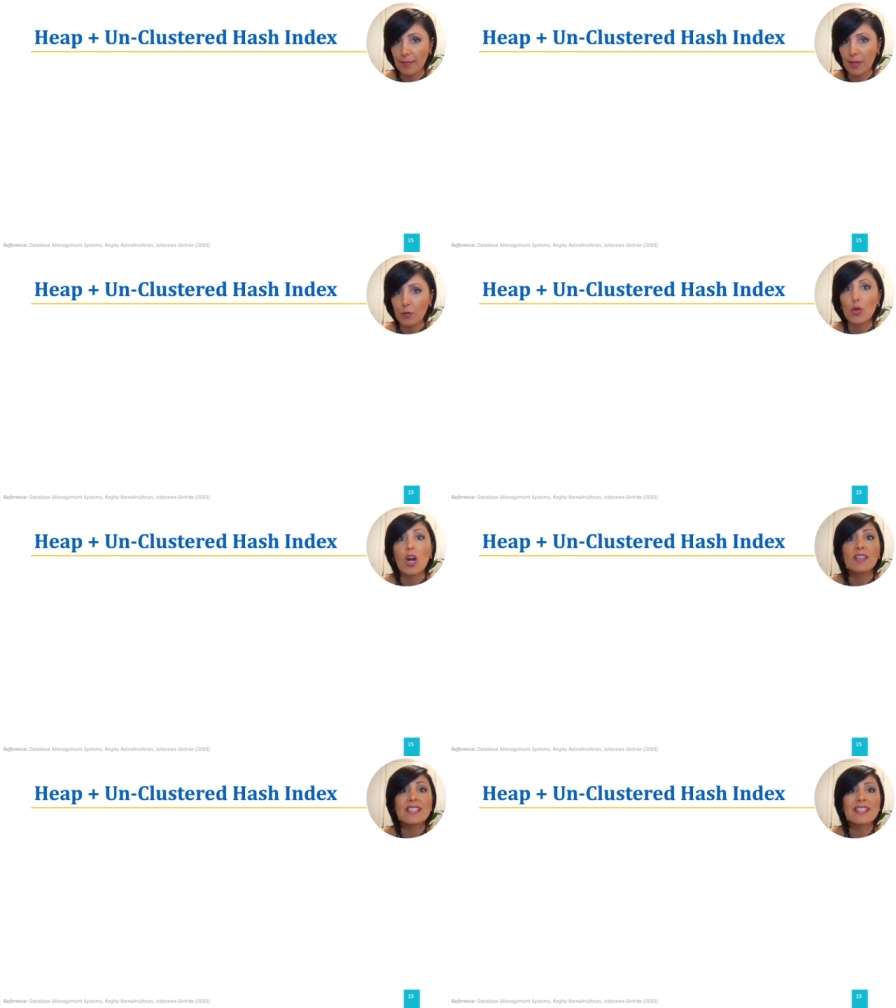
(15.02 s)
For
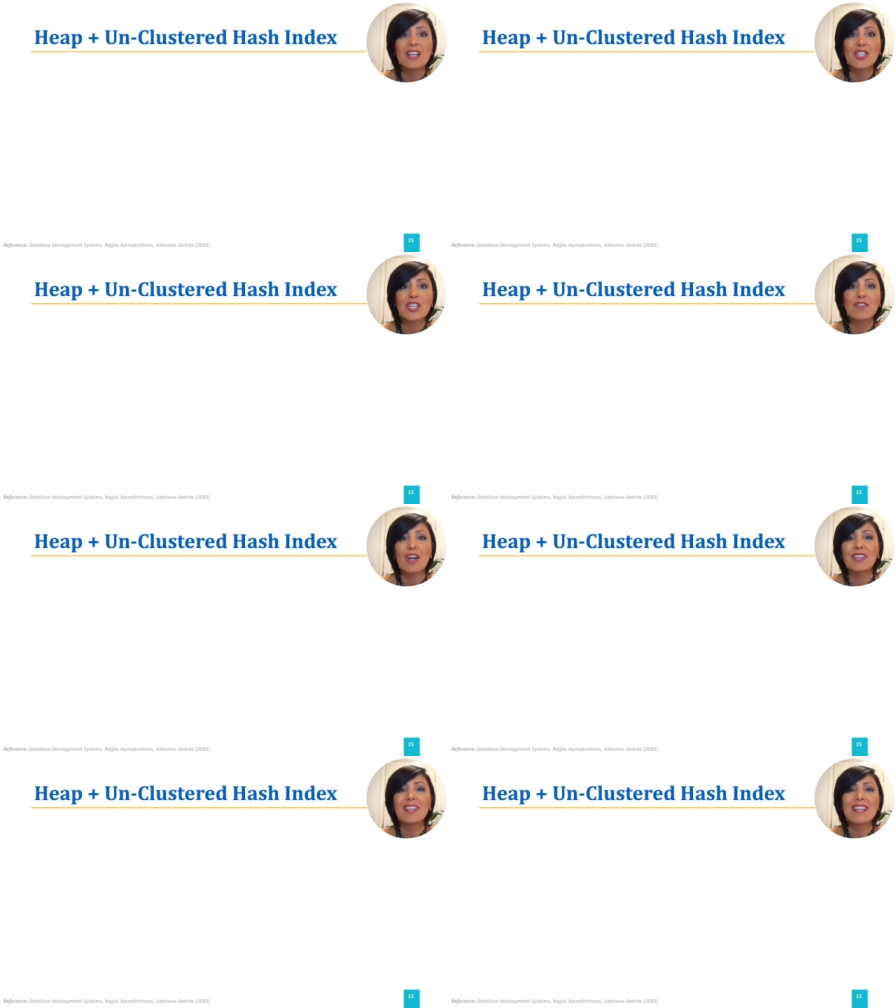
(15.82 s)
our discussion of
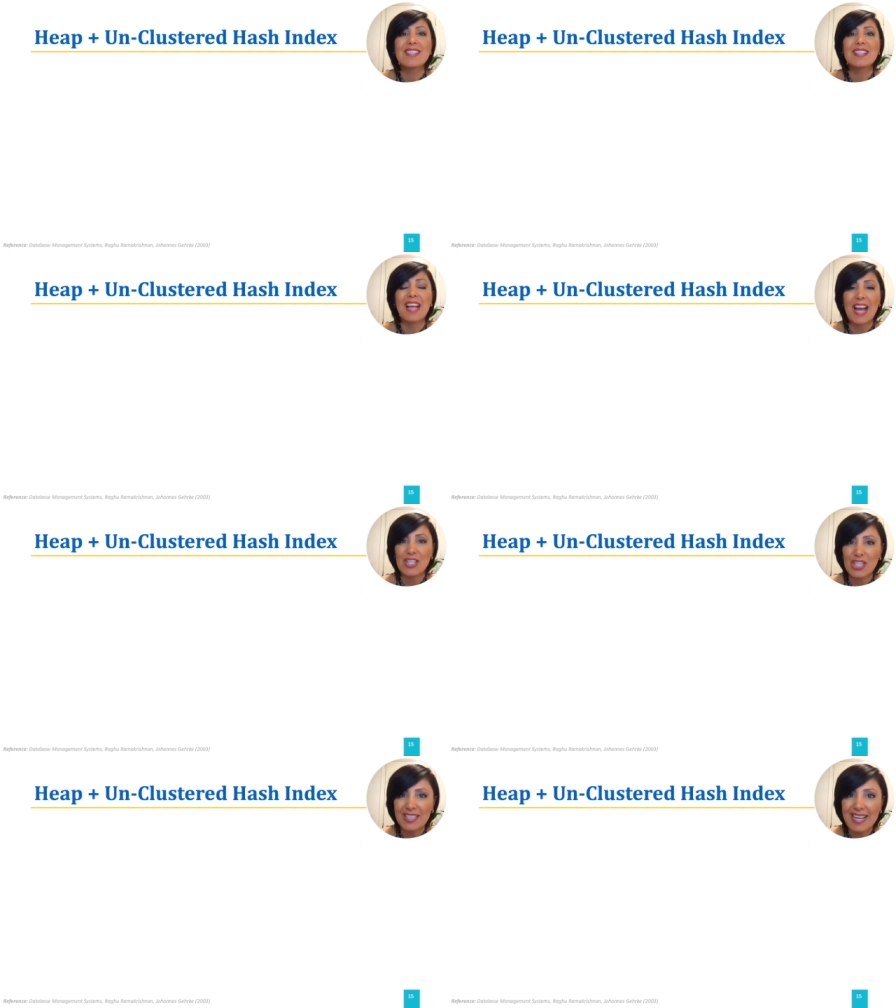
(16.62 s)
unclustered
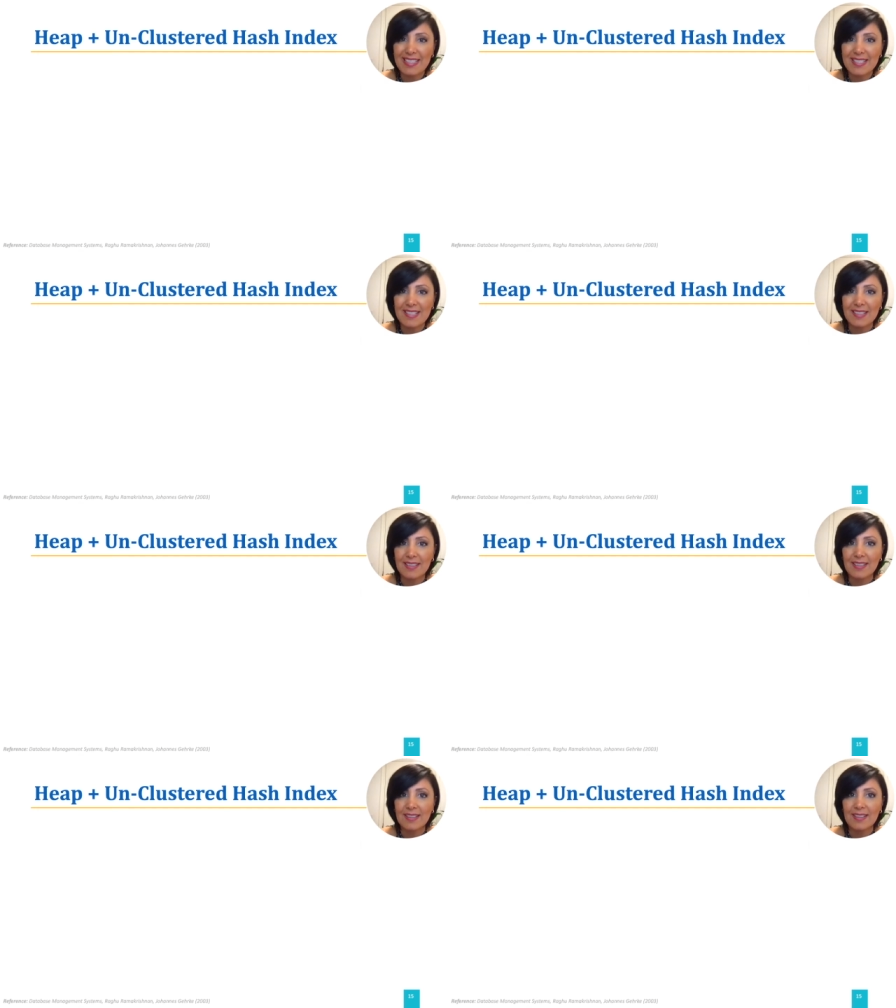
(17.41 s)
hash index,
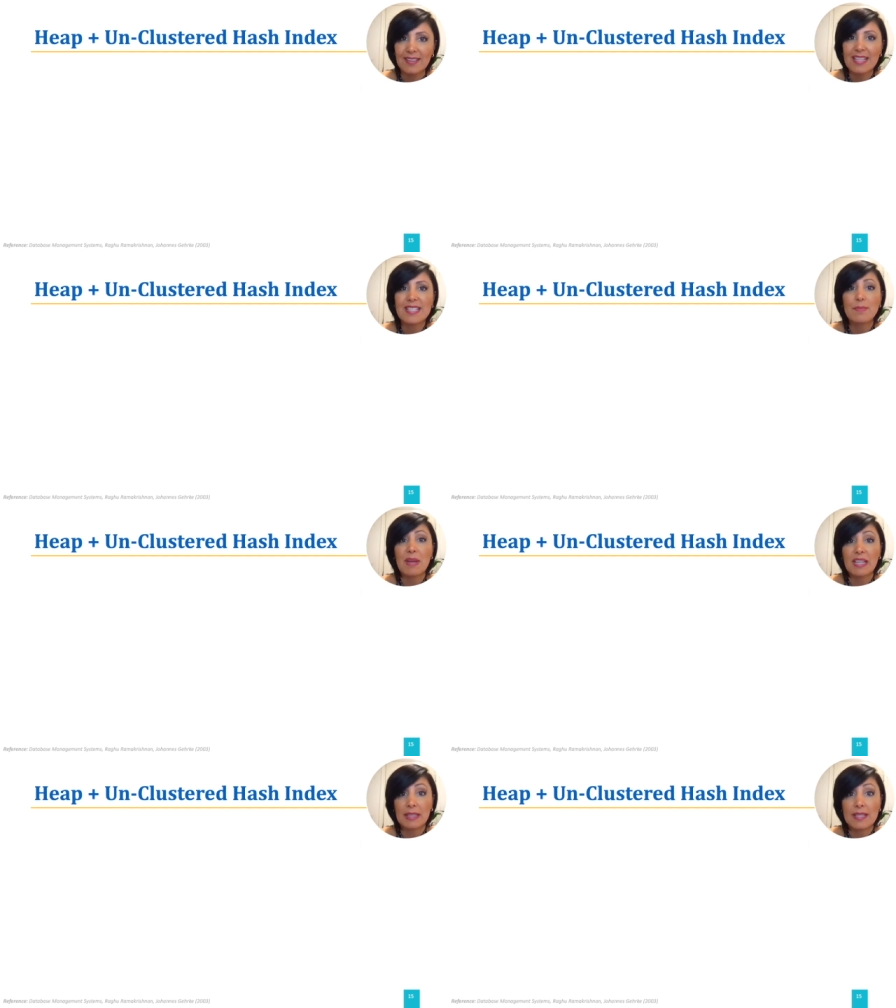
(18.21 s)
let's
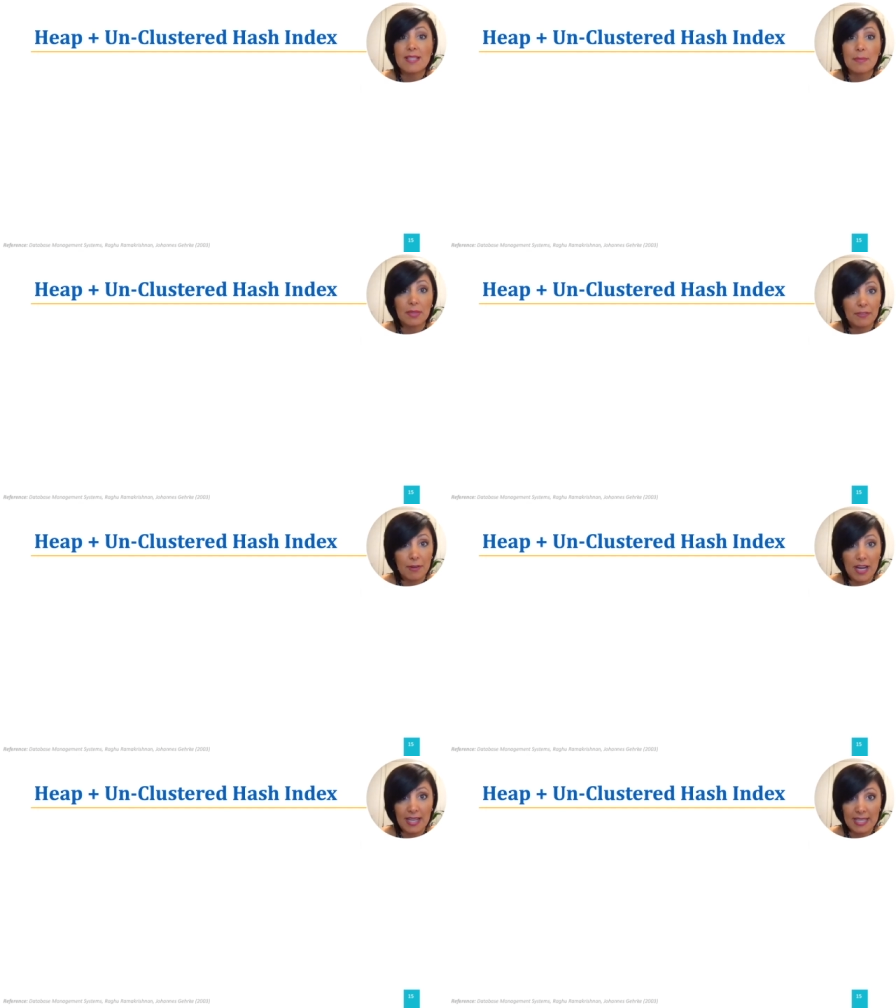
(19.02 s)
make the
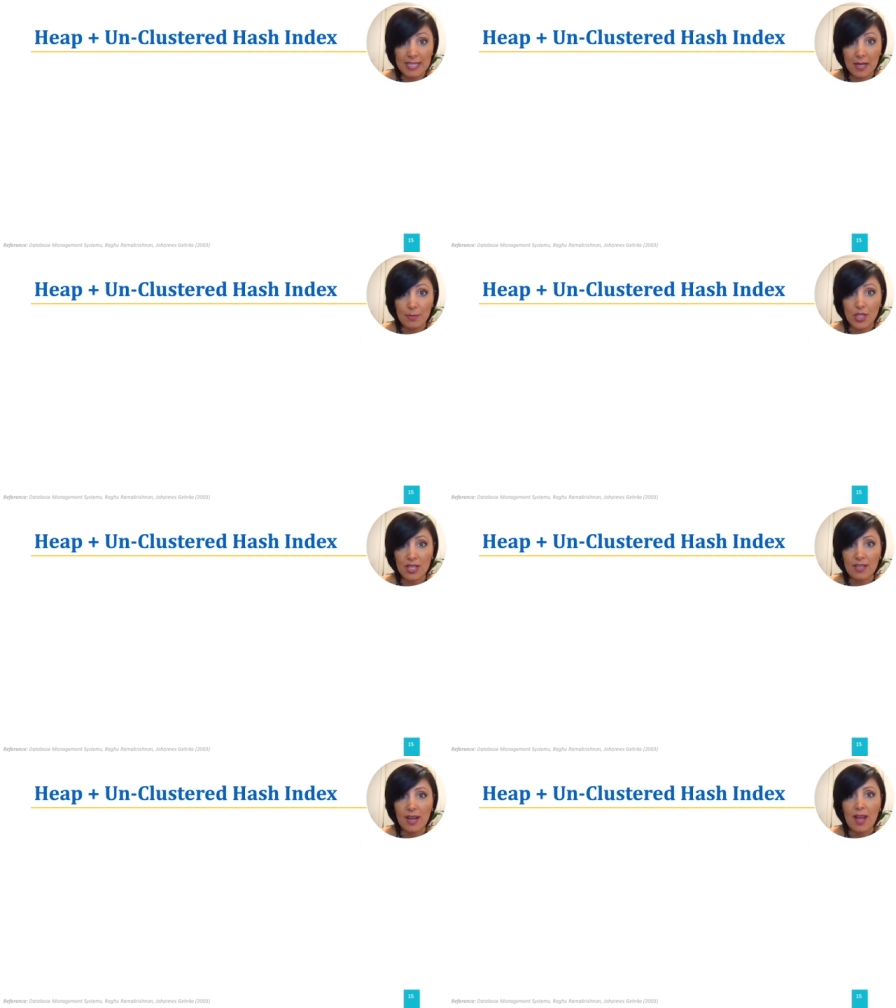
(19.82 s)
simplifying
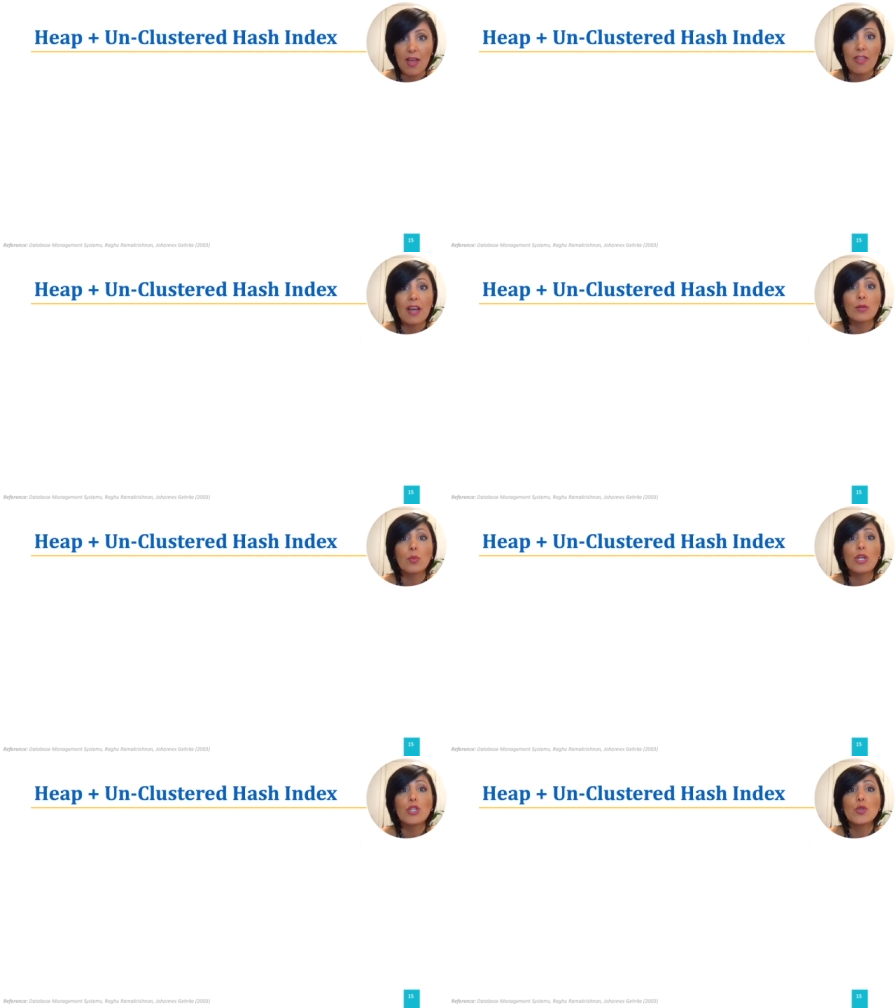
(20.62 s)
assumption that
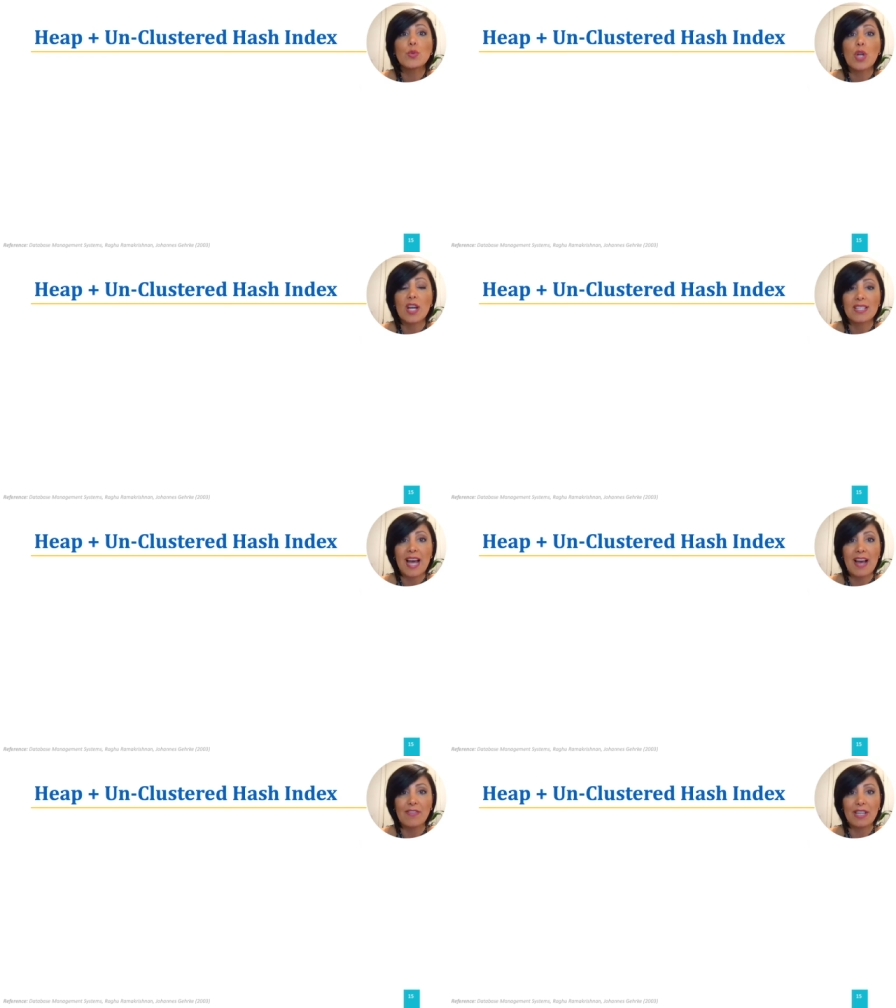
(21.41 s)
we do not
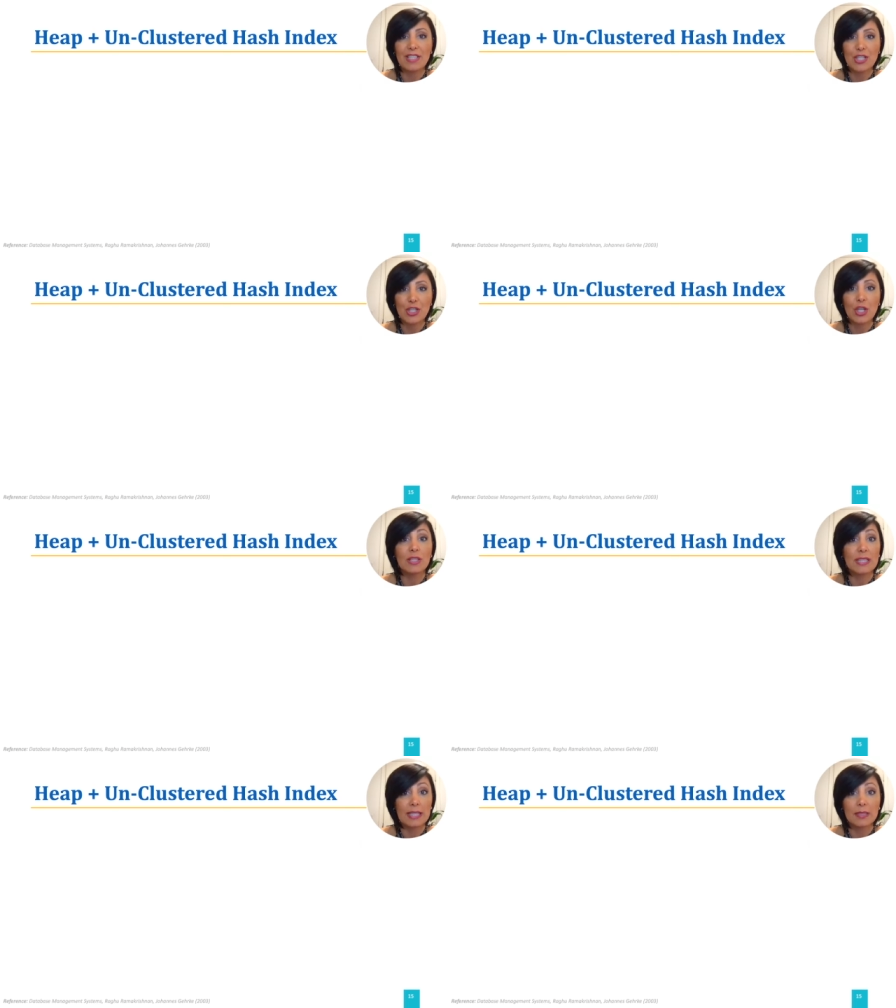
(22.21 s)
have additional
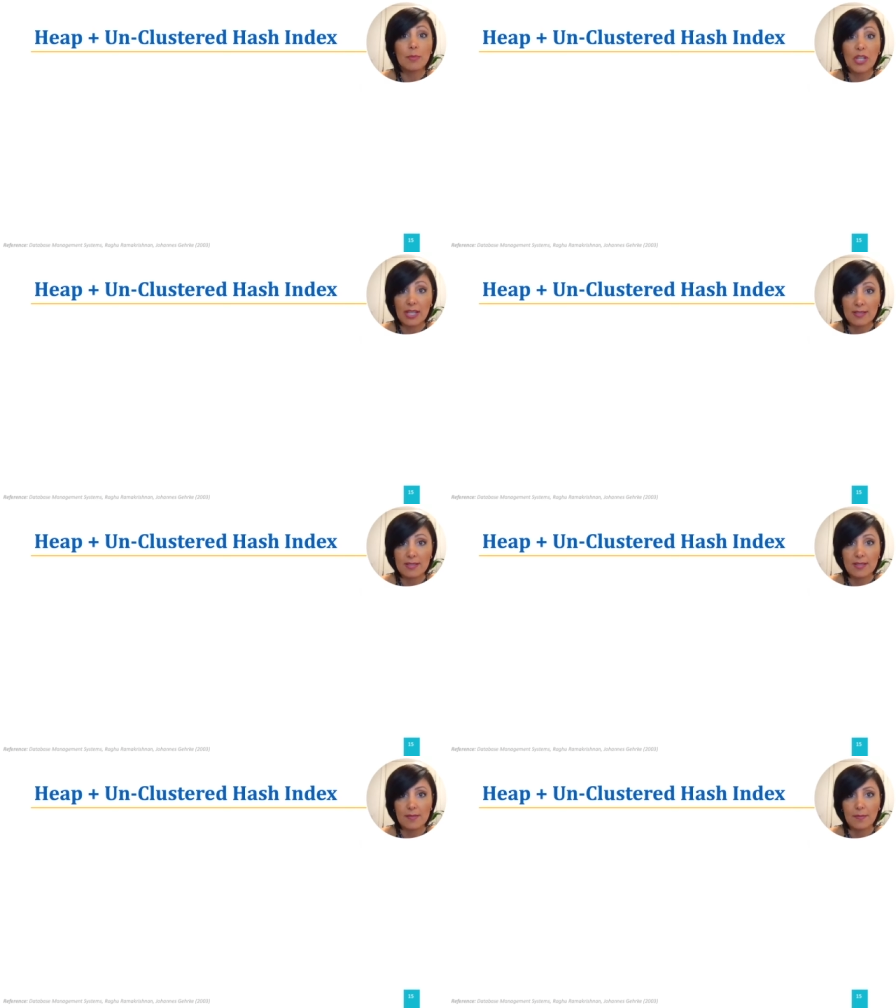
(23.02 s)
linked
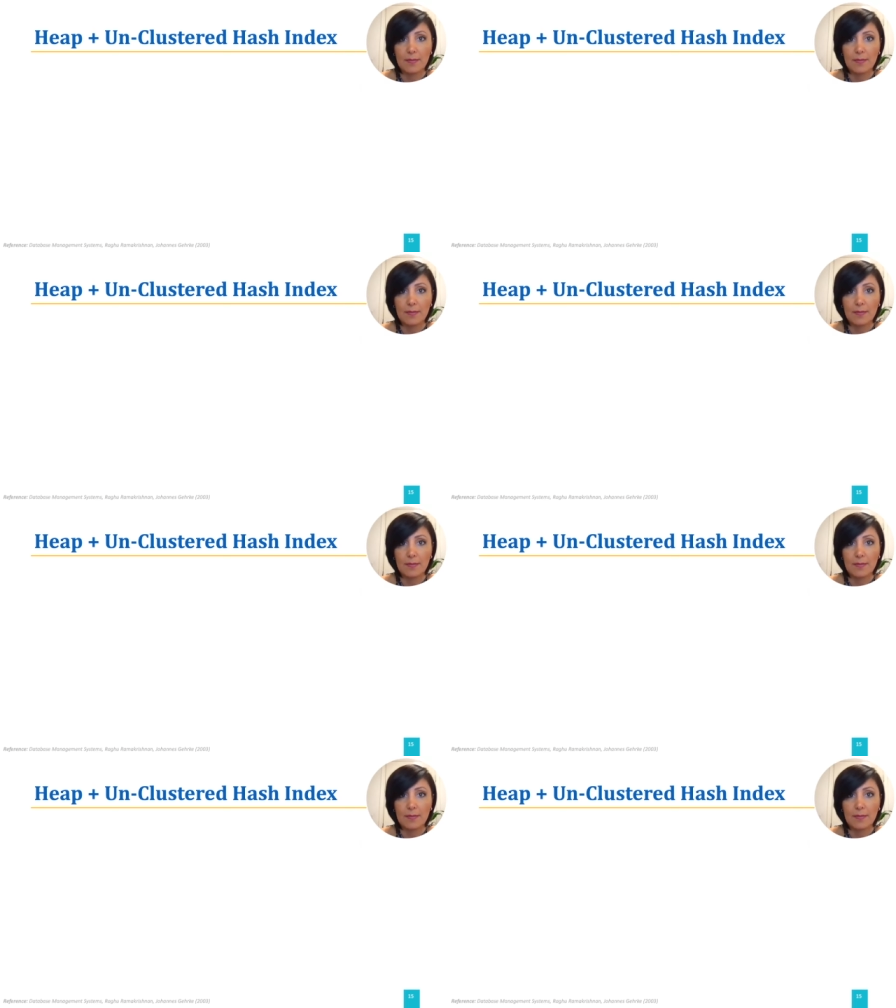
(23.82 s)
buckets.